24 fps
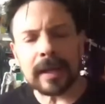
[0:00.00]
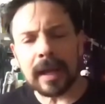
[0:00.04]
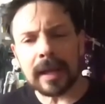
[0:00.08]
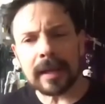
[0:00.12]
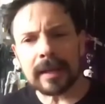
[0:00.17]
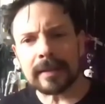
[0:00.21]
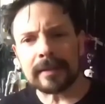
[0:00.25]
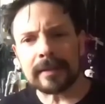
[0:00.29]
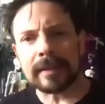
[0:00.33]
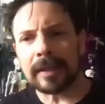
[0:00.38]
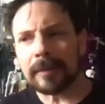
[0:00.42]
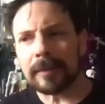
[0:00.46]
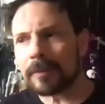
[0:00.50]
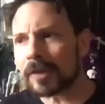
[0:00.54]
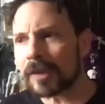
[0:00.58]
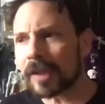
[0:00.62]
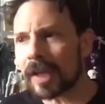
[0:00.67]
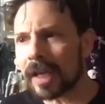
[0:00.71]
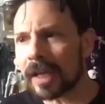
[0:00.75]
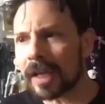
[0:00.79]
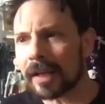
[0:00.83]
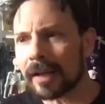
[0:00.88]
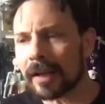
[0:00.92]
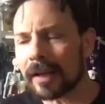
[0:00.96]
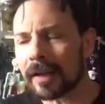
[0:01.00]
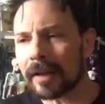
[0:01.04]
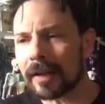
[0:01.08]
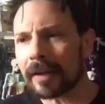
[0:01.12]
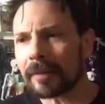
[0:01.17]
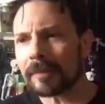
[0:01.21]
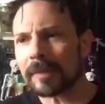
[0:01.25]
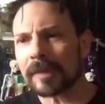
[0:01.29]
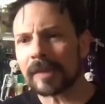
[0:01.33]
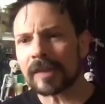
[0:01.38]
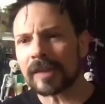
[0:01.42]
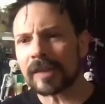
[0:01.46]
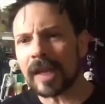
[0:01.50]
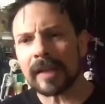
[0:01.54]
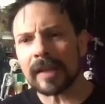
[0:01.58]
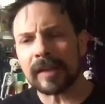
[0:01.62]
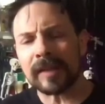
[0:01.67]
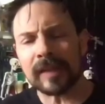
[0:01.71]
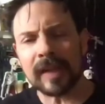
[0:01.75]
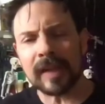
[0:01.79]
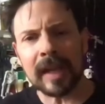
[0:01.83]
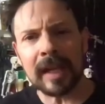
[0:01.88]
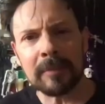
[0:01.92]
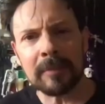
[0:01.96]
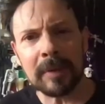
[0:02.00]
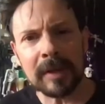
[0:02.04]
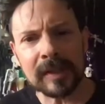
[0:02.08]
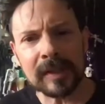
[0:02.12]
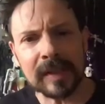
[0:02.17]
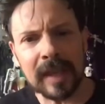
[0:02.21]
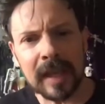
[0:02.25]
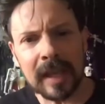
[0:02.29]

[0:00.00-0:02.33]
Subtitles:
keep saying I'm staying sane by staying